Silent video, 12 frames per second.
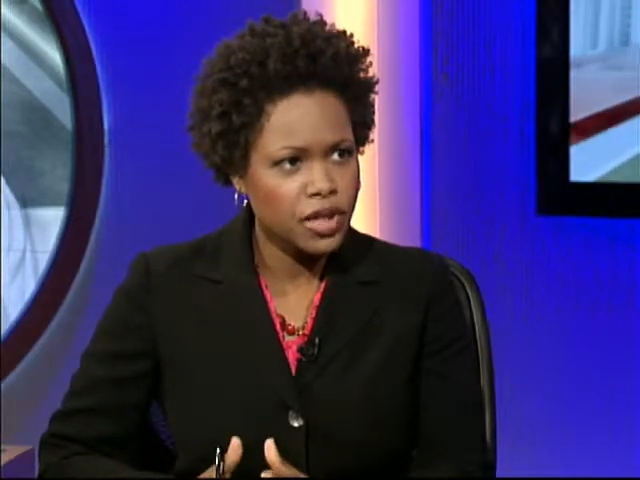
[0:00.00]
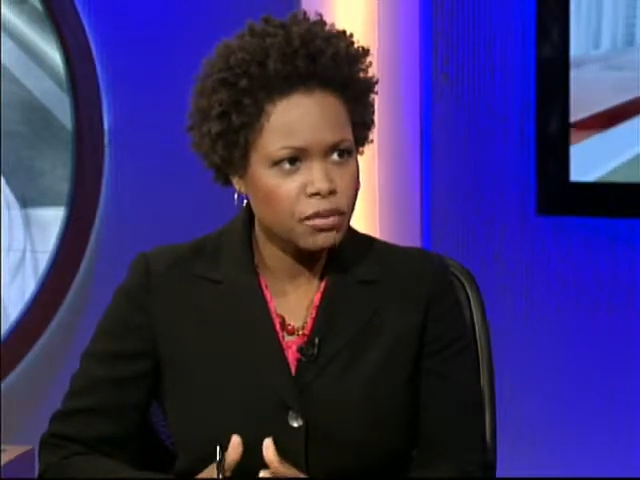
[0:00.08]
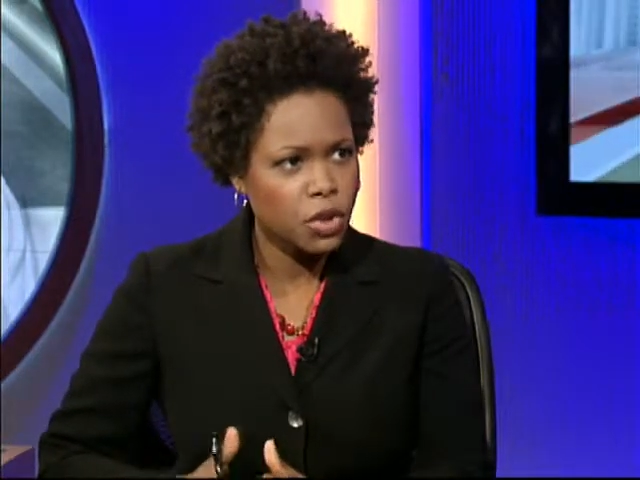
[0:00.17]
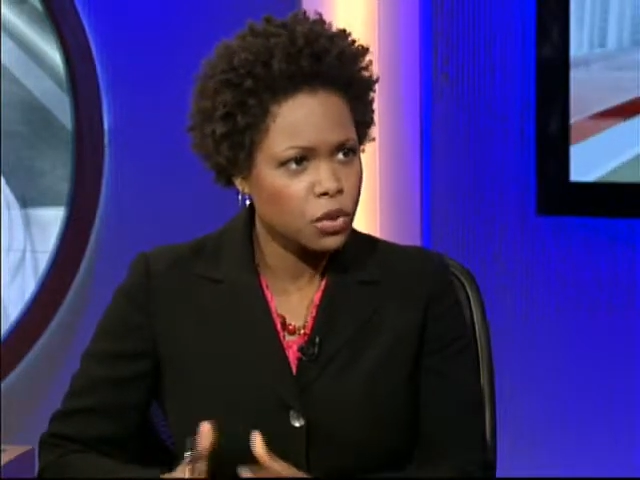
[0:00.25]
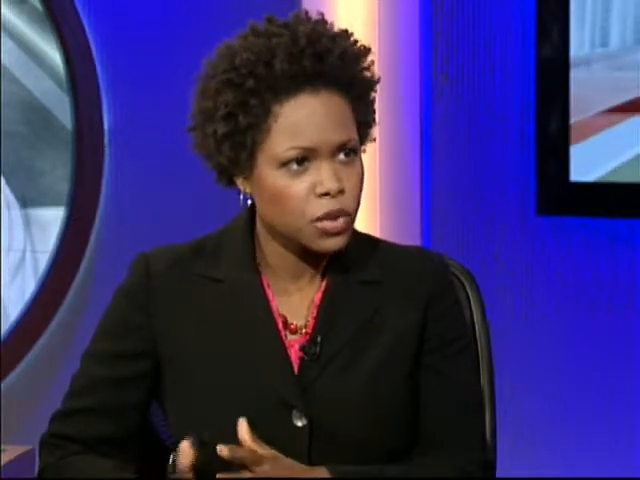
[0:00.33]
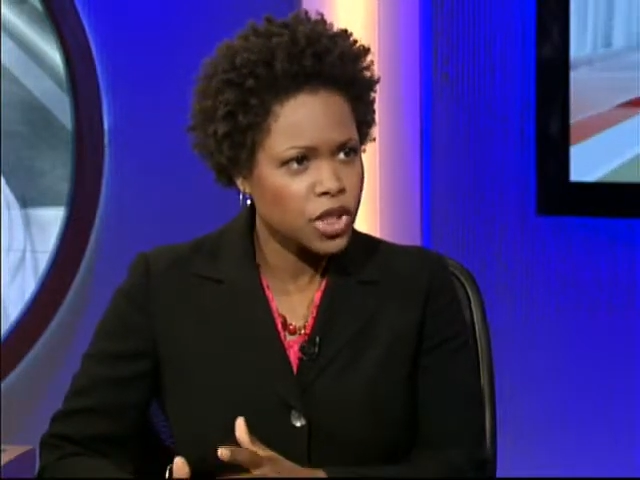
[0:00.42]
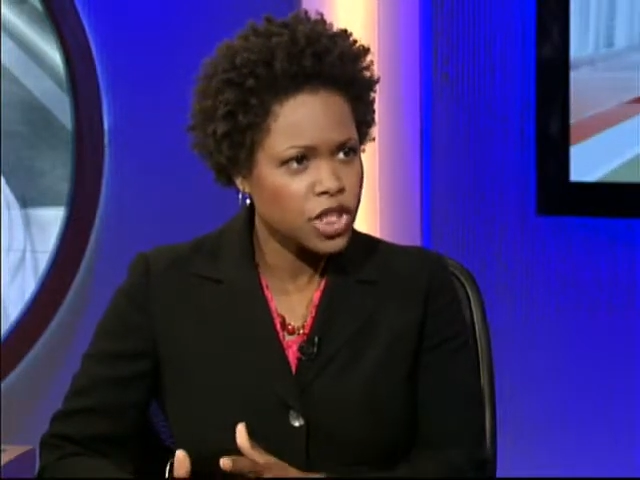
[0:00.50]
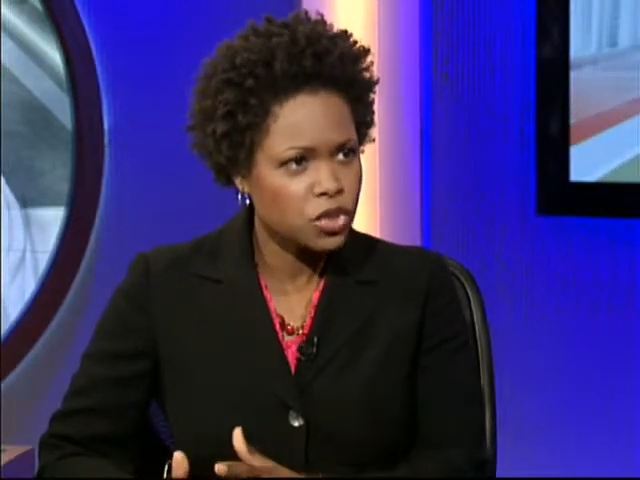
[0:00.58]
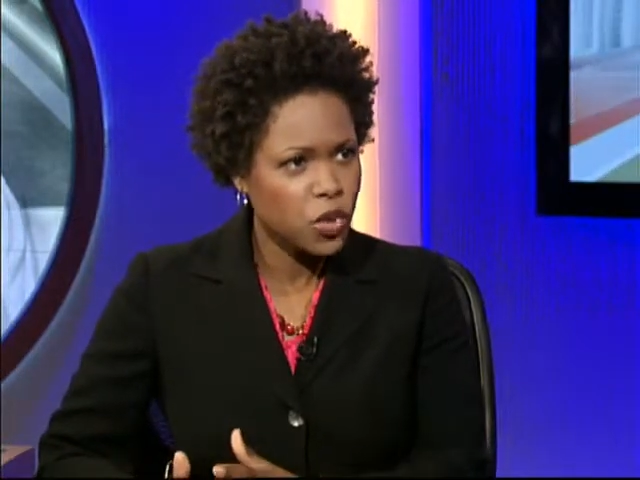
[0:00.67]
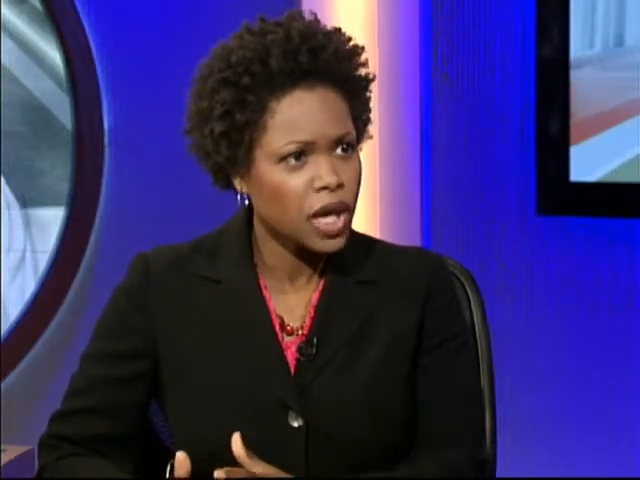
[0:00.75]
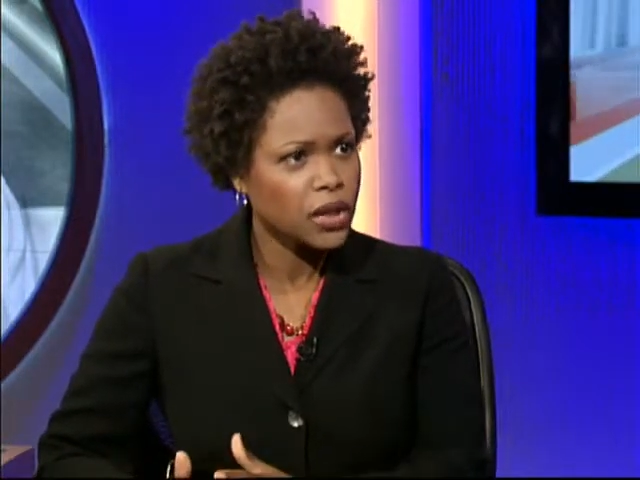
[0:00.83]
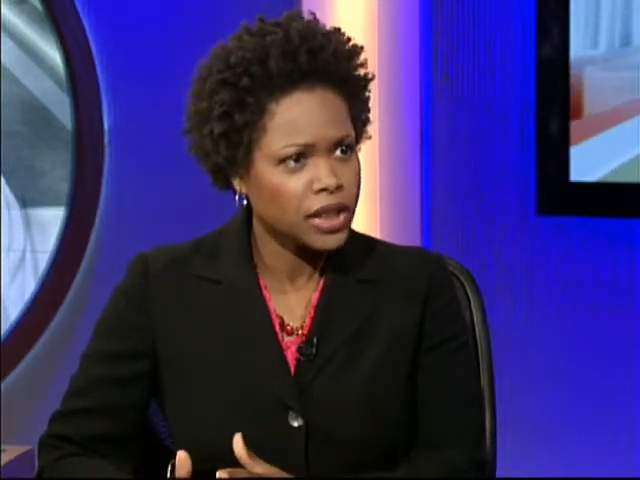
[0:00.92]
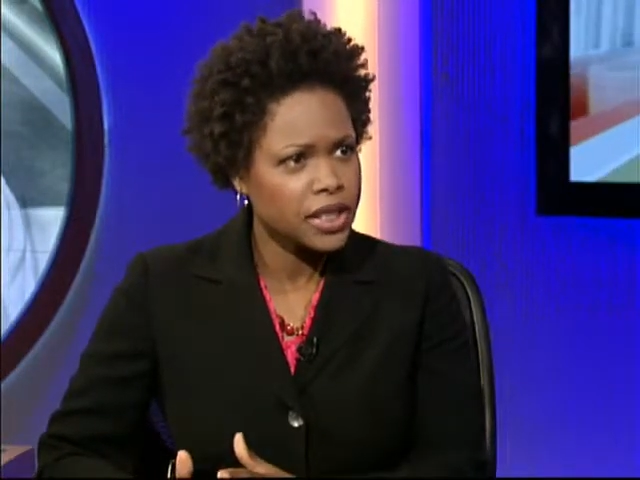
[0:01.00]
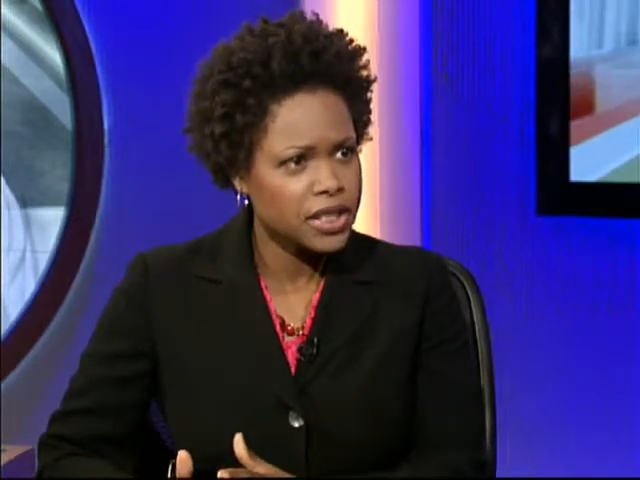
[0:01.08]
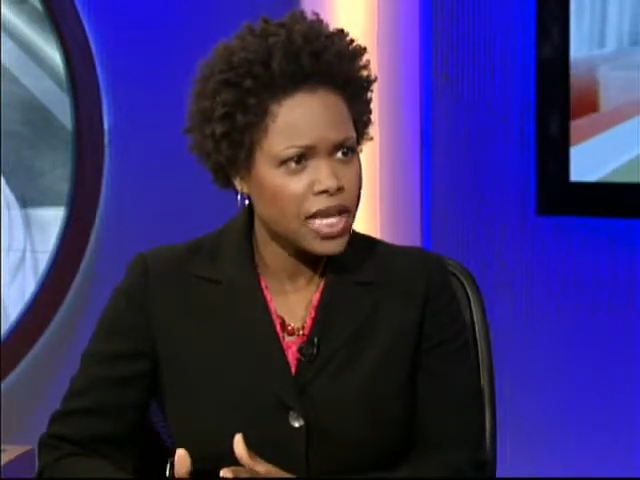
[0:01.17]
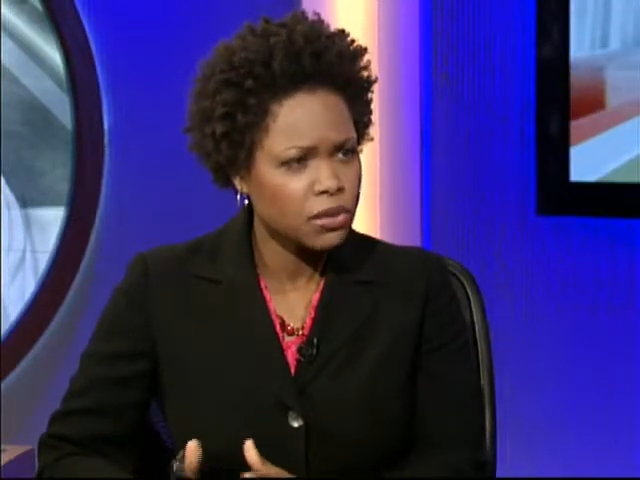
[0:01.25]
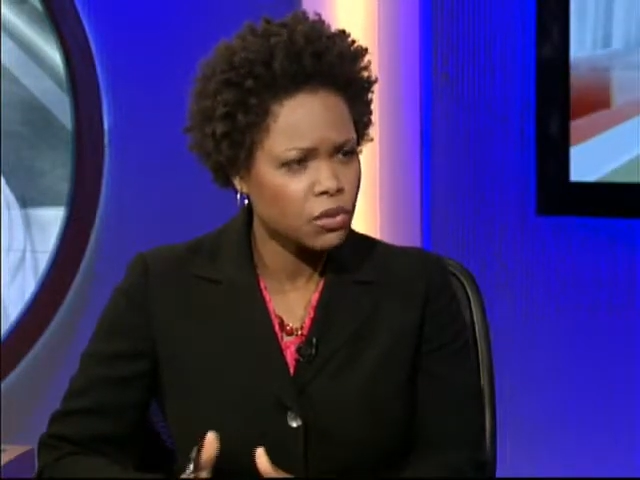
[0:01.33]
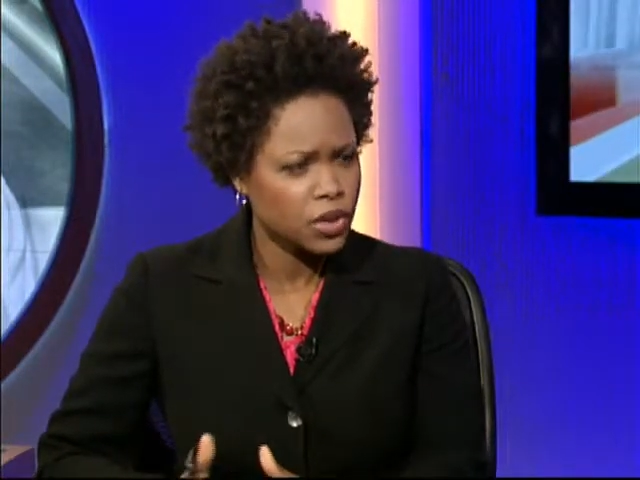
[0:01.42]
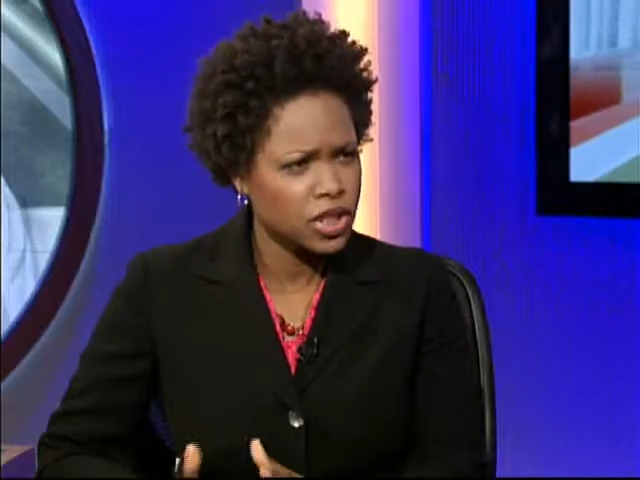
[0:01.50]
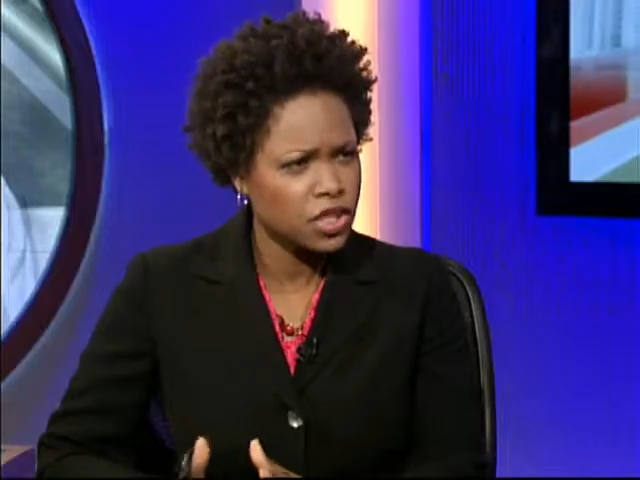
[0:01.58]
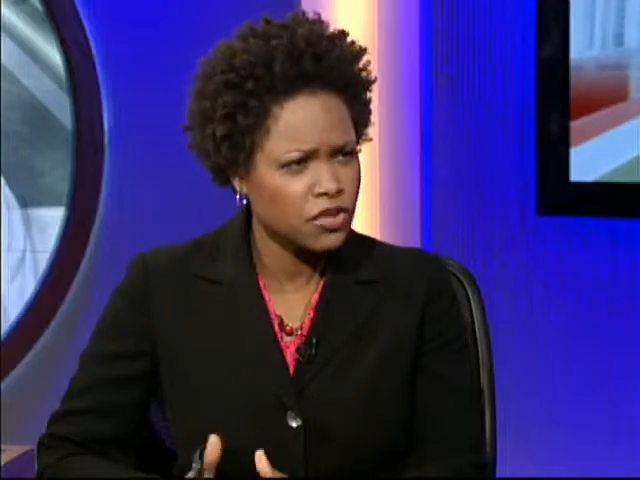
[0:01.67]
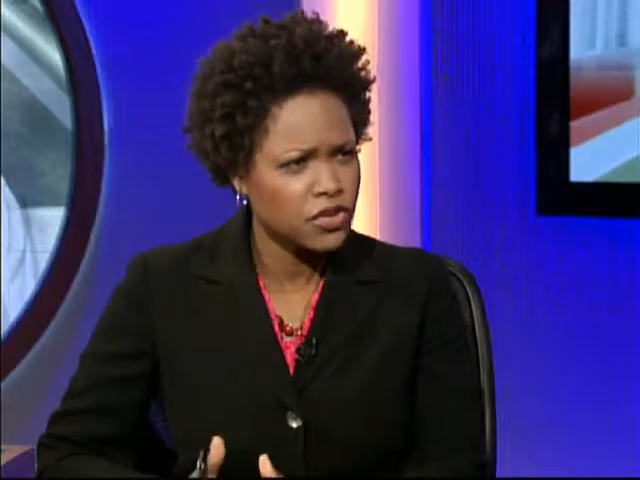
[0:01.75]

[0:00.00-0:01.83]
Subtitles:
homosexuality. Is that what the